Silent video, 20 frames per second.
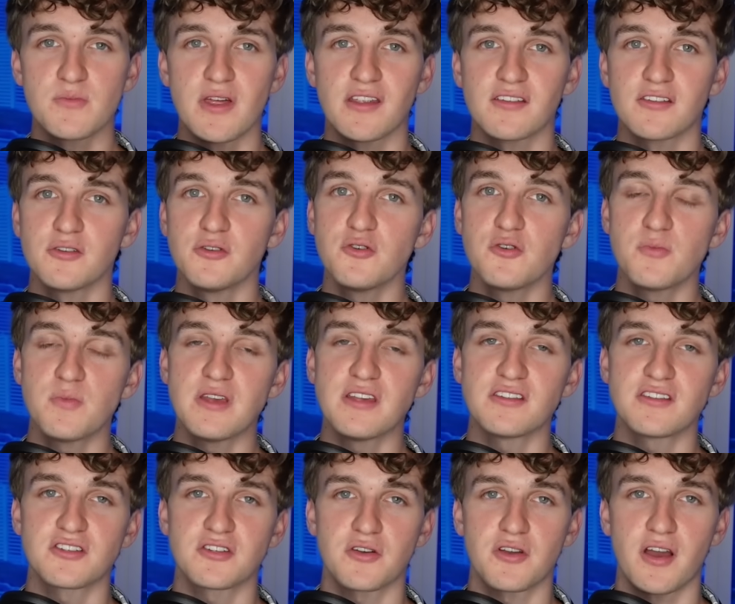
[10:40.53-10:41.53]
That's
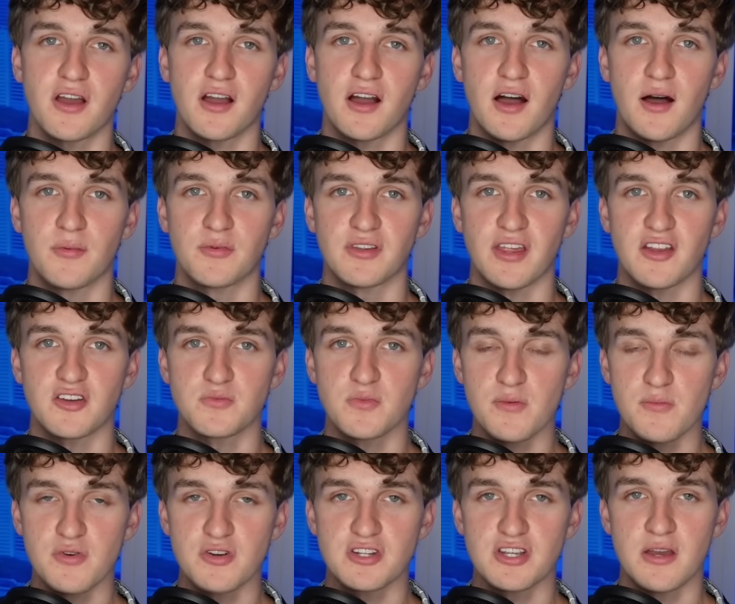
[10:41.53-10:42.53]

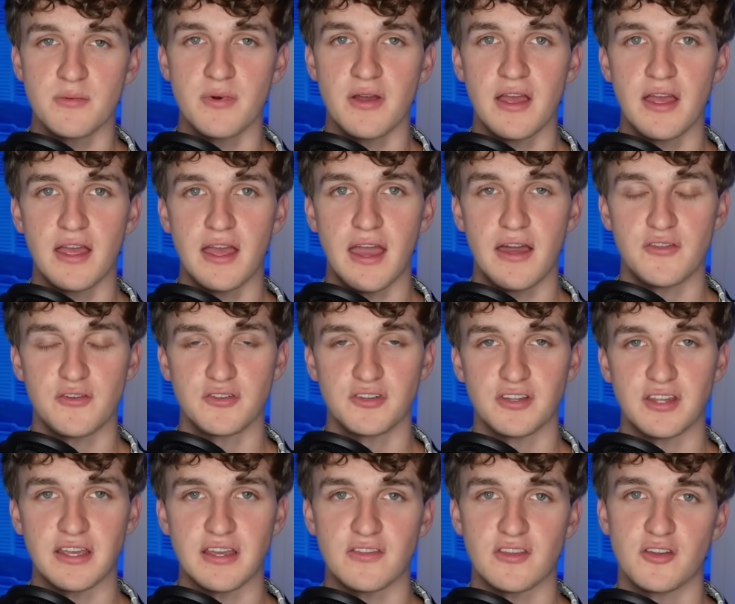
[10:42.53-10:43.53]
lukebeasleyshow.com/membership, and there's a
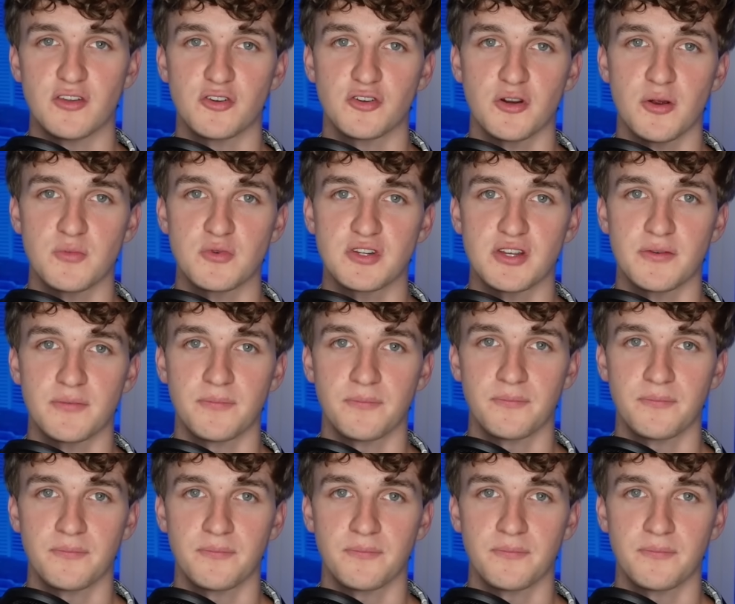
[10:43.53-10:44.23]
link in the description.